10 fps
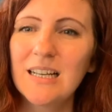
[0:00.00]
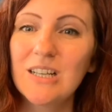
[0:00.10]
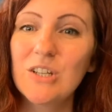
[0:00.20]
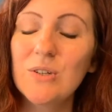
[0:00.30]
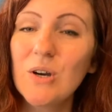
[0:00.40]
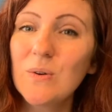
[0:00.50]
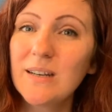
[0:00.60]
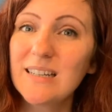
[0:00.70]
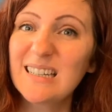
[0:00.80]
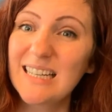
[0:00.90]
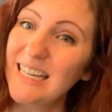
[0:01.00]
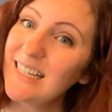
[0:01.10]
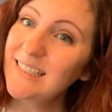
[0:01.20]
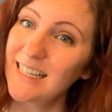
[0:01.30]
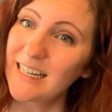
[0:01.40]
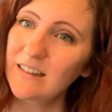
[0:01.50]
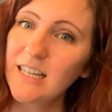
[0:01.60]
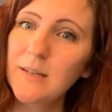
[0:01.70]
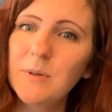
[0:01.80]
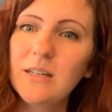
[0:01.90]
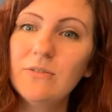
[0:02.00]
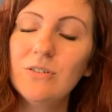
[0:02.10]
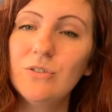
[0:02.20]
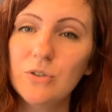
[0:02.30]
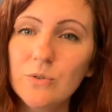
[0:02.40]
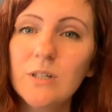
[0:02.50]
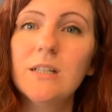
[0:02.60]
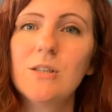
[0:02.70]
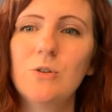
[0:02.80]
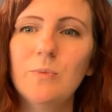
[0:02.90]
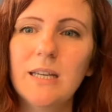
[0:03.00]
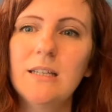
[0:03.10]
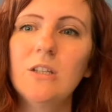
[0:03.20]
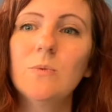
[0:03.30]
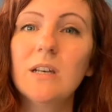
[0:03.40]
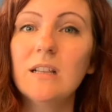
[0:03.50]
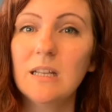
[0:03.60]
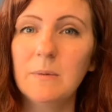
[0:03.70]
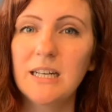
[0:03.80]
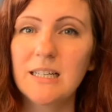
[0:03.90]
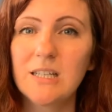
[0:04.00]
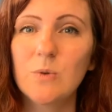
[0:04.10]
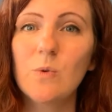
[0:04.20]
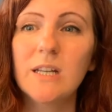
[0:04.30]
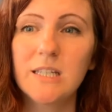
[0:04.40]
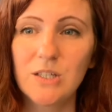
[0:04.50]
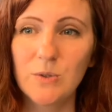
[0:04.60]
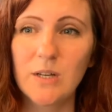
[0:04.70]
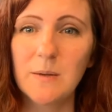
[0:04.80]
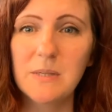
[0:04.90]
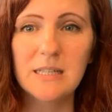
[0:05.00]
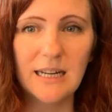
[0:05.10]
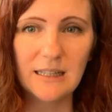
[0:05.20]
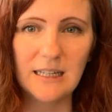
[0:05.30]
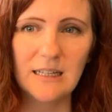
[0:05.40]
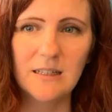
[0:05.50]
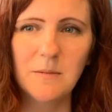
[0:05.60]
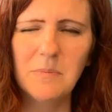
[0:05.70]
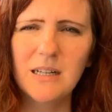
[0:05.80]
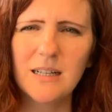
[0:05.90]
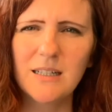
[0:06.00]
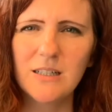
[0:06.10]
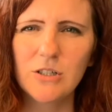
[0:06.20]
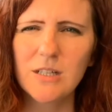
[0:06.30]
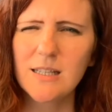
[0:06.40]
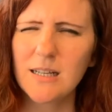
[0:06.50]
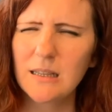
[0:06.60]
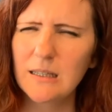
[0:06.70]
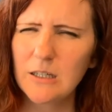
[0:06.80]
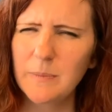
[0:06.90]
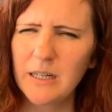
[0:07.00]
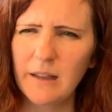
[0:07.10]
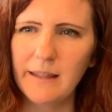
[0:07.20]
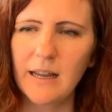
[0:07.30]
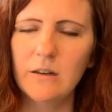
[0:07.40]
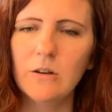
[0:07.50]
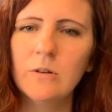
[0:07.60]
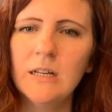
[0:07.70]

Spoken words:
You don't need dairy, but if you do consume it, you want to limit it to 1 to 2 cups daily. But just a little bit on that note,